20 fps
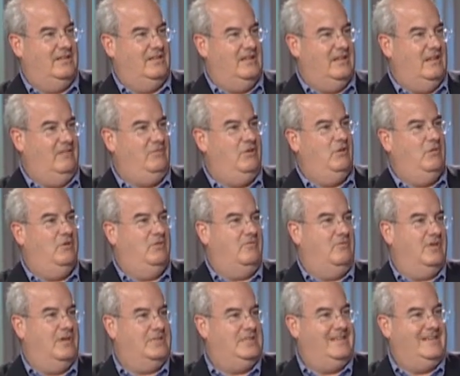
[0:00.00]
If you could
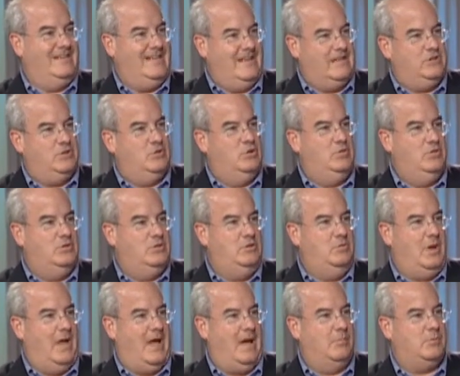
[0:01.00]
fix it as soon as
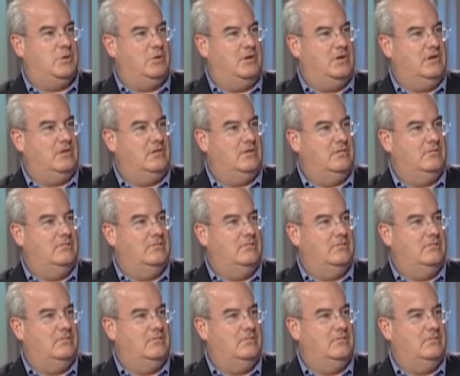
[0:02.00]
you captured it,